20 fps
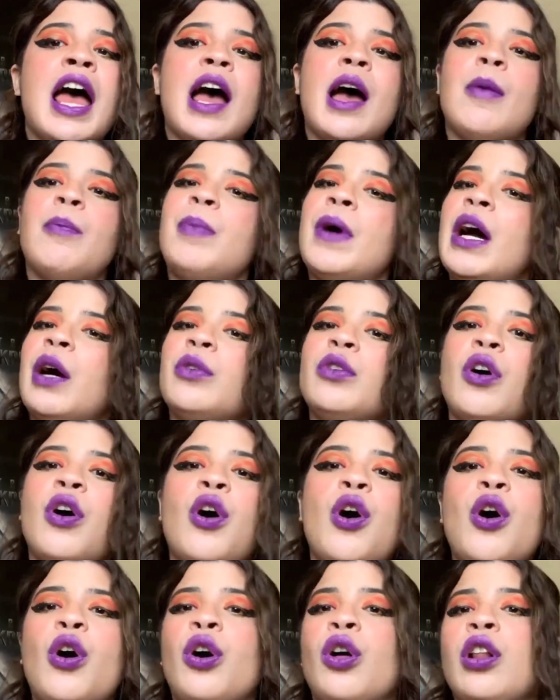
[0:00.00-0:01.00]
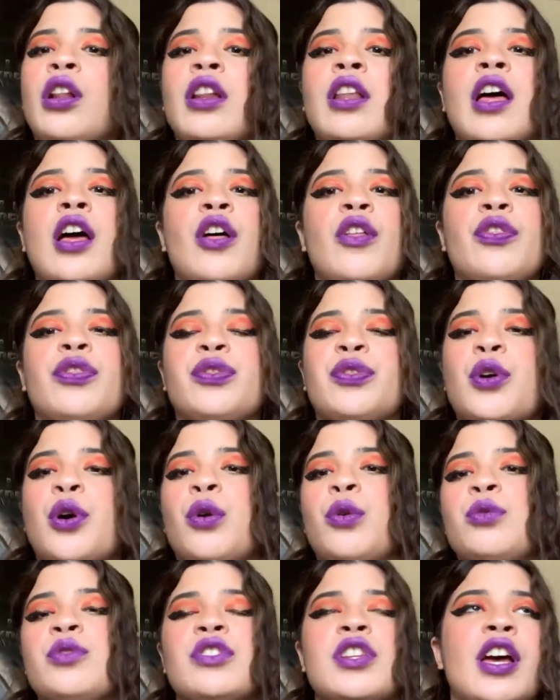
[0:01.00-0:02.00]
about all
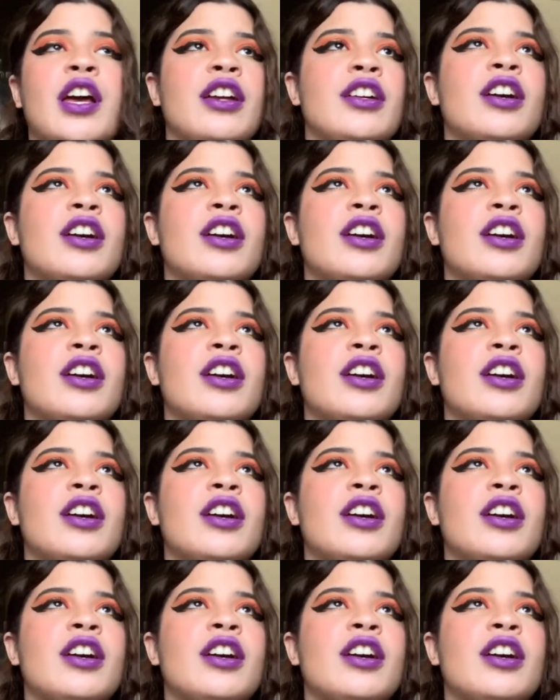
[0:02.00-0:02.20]
those